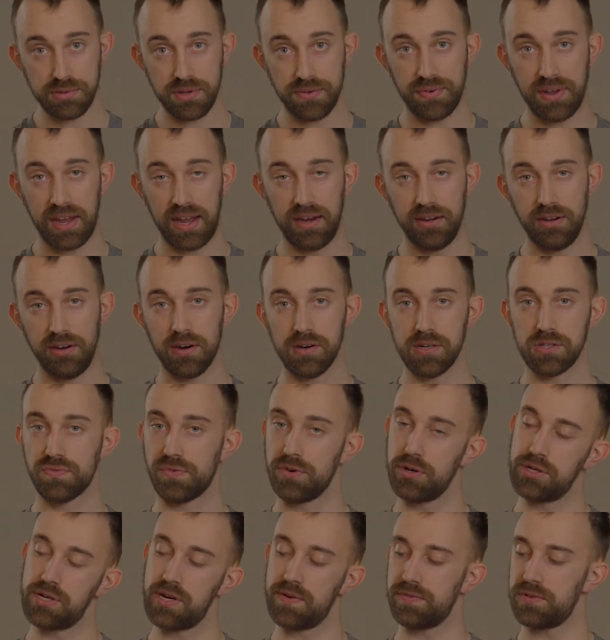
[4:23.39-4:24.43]
of handguards for
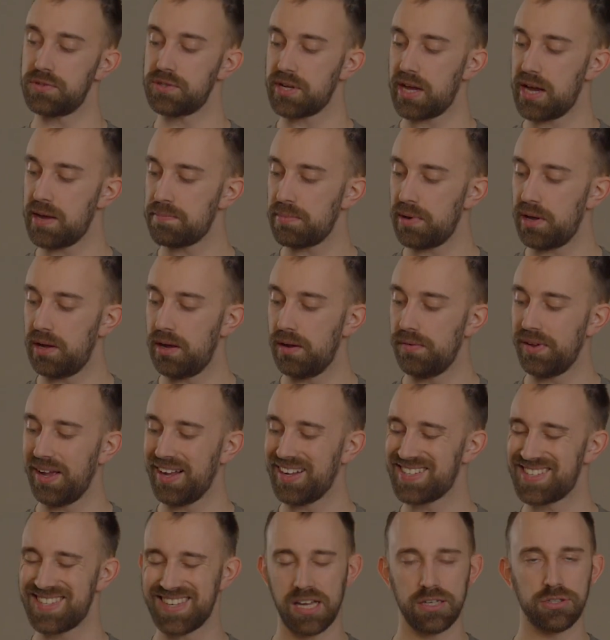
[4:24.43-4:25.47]
your different type of
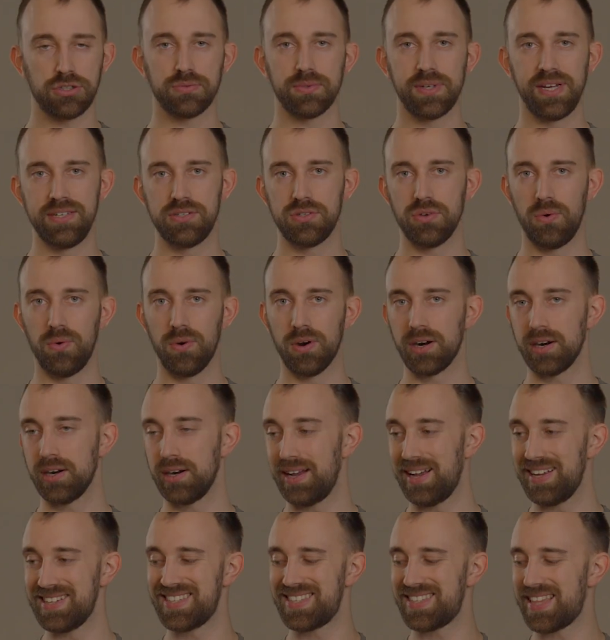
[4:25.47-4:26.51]
accessories or
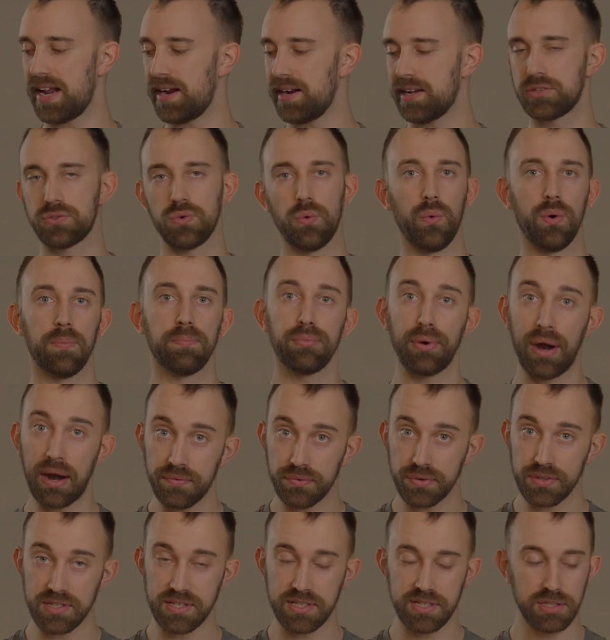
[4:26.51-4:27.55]
aesthetics or
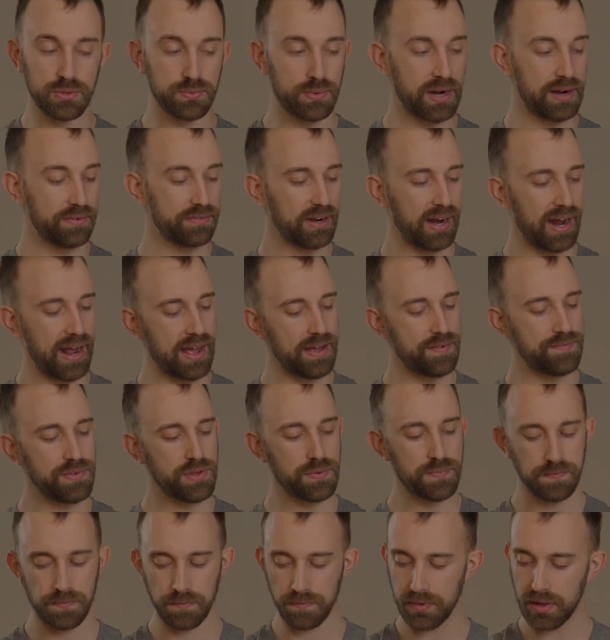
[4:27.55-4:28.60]
preferences, whatever have
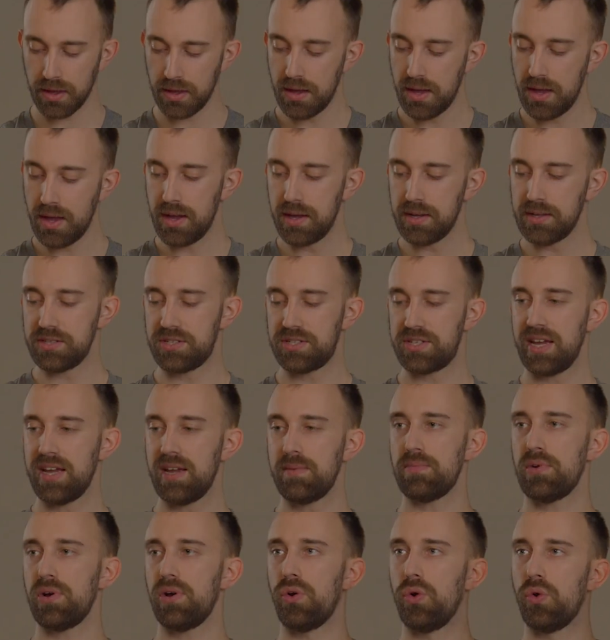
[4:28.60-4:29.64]
you.
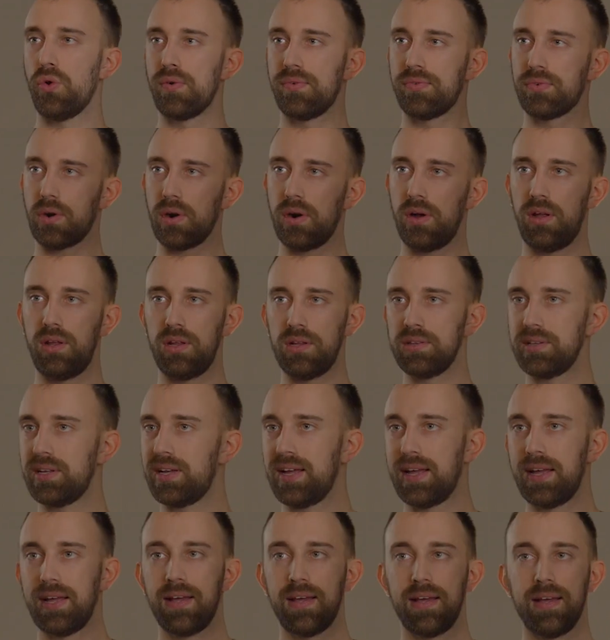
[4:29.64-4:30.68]
Same overall
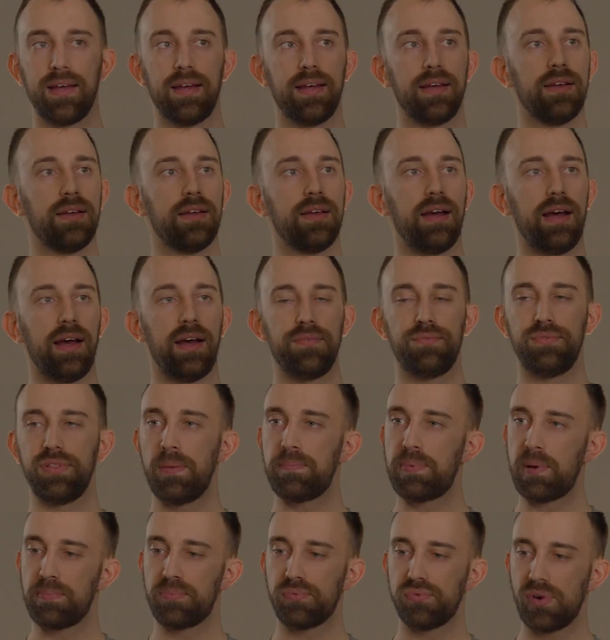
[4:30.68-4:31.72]

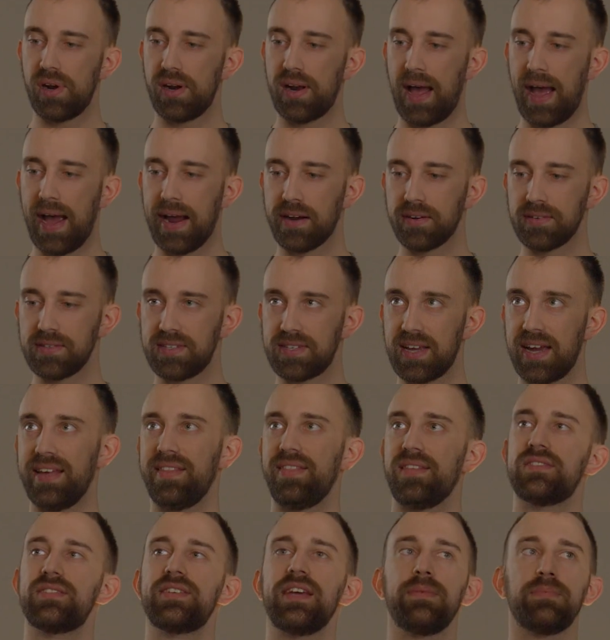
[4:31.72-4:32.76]
flip up front iron sight,
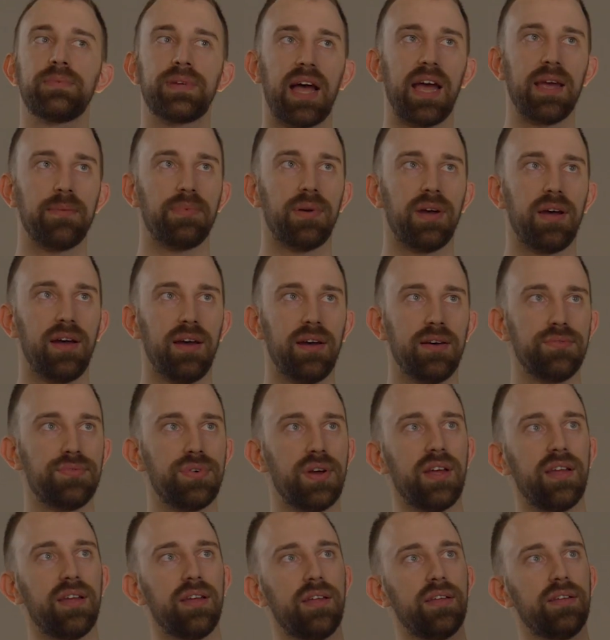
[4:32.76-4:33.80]
the same type of
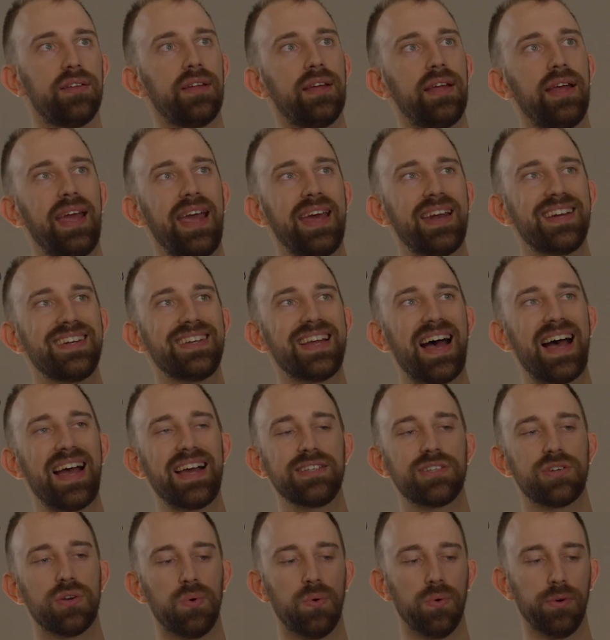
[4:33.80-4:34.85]

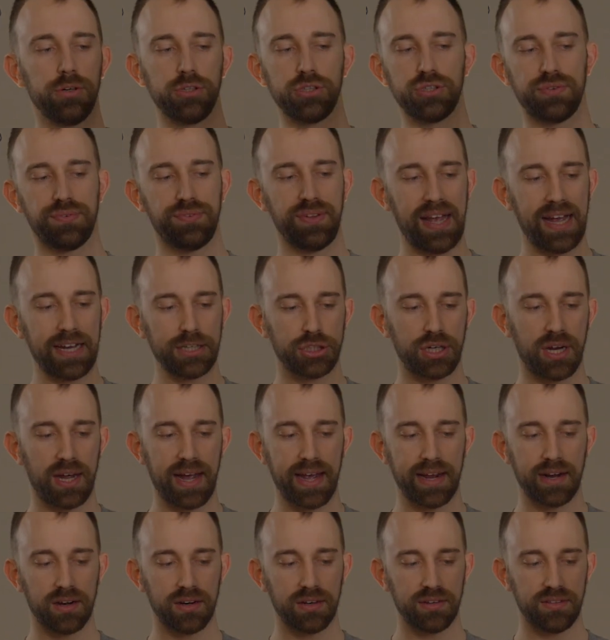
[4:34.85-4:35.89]
anodized orange flash
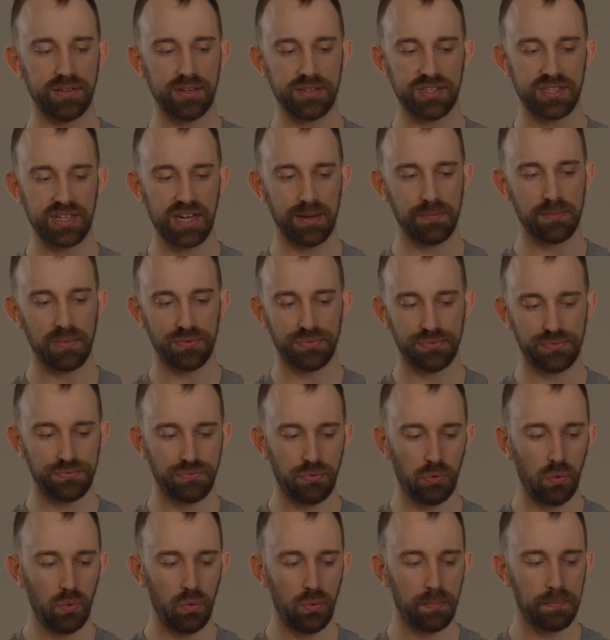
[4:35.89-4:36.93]
hider, the same
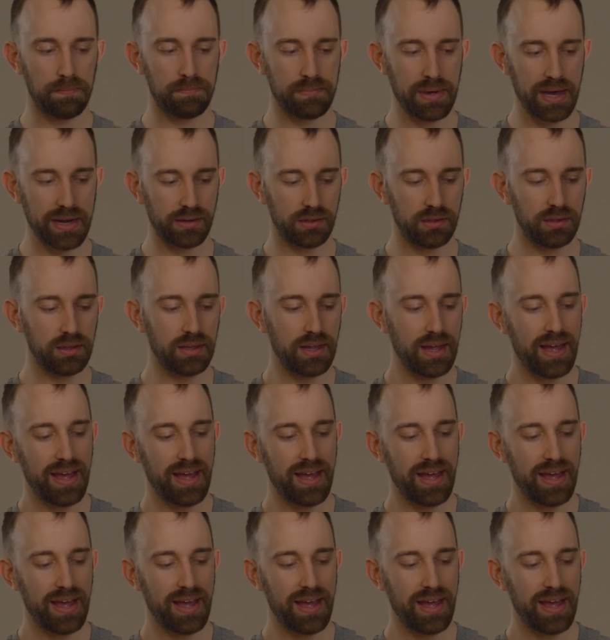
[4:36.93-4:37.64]
full metal